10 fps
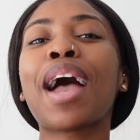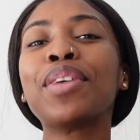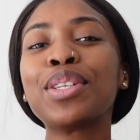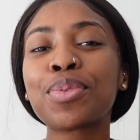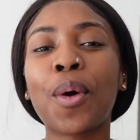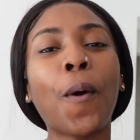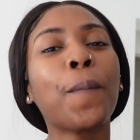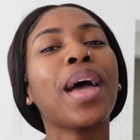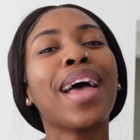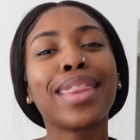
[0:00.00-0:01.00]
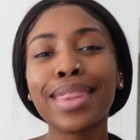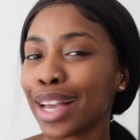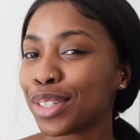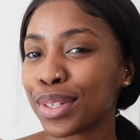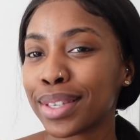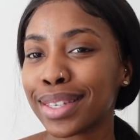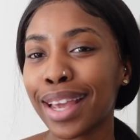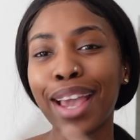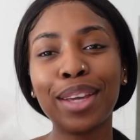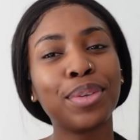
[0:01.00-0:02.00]
I really do hope that you
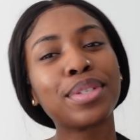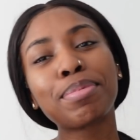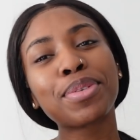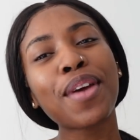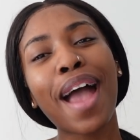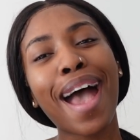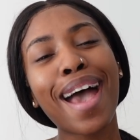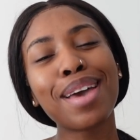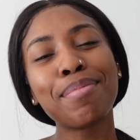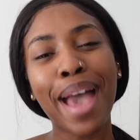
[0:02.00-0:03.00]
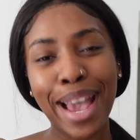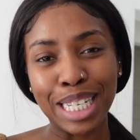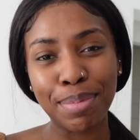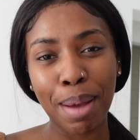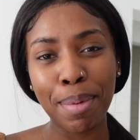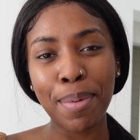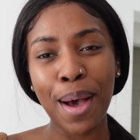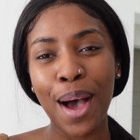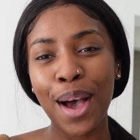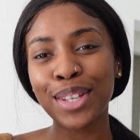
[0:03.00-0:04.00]
stay, you subscribe, and you become a
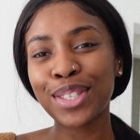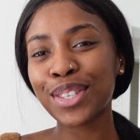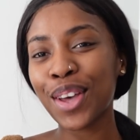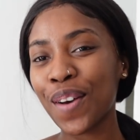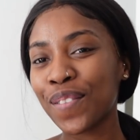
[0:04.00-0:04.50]
part of